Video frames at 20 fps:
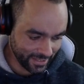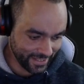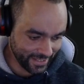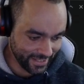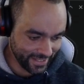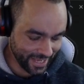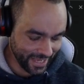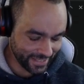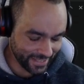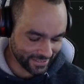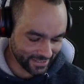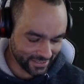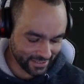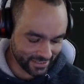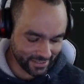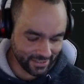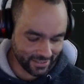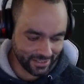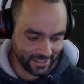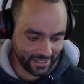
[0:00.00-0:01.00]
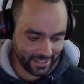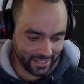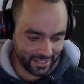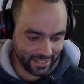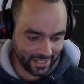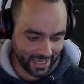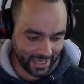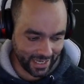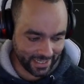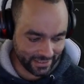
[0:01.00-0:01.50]
that's
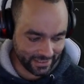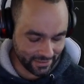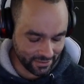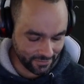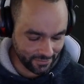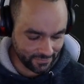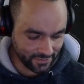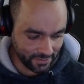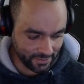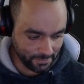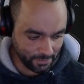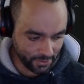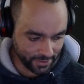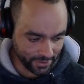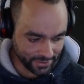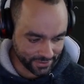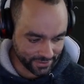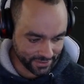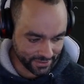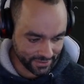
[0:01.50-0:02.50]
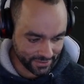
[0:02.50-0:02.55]
kind of the point.